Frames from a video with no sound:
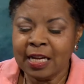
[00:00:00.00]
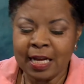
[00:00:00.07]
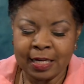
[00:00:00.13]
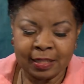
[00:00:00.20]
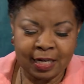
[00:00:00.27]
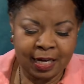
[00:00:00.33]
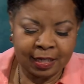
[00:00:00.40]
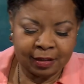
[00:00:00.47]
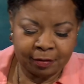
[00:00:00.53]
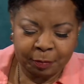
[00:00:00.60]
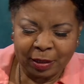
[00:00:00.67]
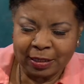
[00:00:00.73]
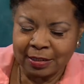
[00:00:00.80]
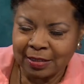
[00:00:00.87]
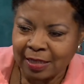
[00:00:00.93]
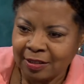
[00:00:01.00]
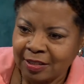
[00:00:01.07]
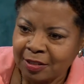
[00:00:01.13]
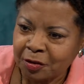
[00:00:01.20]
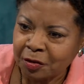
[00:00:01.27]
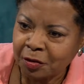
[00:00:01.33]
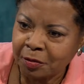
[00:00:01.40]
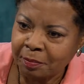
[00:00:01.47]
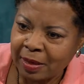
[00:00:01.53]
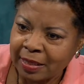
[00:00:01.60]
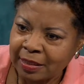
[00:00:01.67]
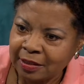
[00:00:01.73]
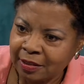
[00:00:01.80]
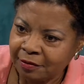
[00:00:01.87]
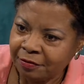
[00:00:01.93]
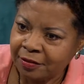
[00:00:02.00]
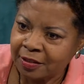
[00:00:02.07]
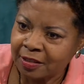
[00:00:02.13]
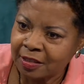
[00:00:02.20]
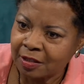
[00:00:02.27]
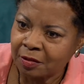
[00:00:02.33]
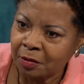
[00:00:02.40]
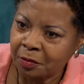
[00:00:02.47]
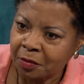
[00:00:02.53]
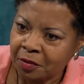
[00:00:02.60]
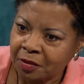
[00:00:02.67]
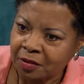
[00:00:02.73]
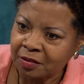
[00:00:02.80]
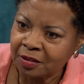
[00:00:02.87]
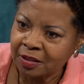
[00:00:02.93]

And, and because I just heard make a difference in the world.